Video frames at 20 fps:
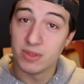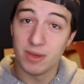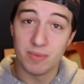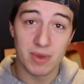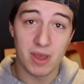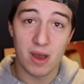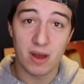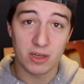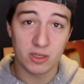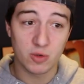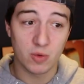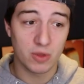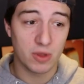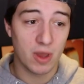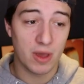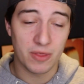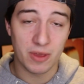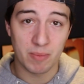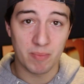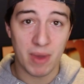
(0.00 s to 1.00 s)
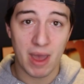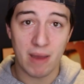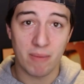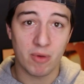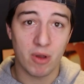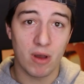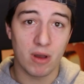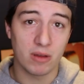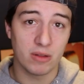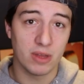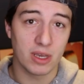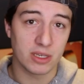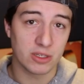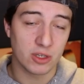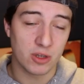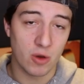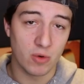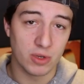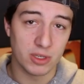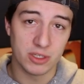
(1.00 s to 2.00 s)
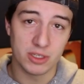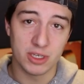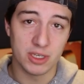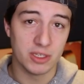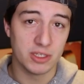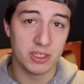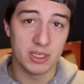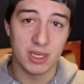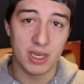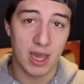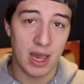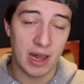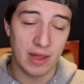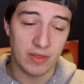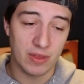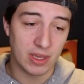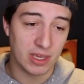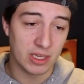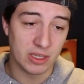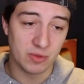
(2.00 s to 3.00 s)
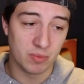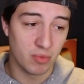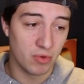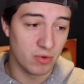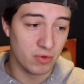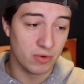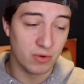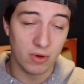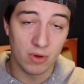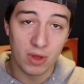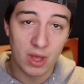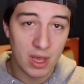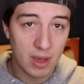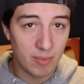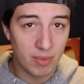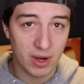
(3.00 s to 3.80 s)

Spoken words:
To be honest with you, I think Babcock likes Cody Ceci. I think he's brutal.